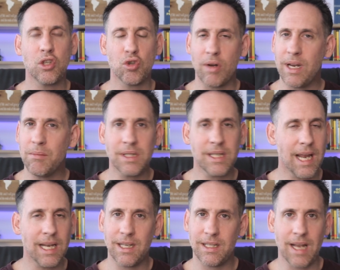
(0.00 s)
dreams
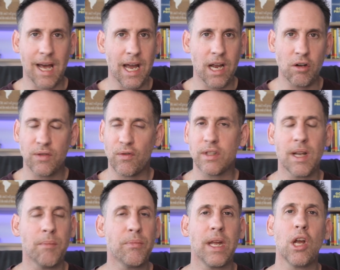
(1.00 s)
and desires for
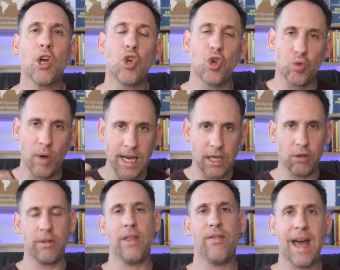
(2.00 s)
something
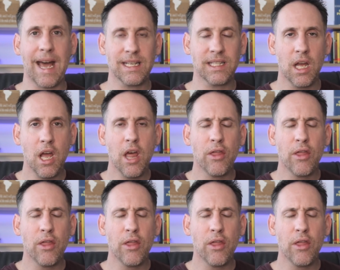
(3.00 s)
greater than that.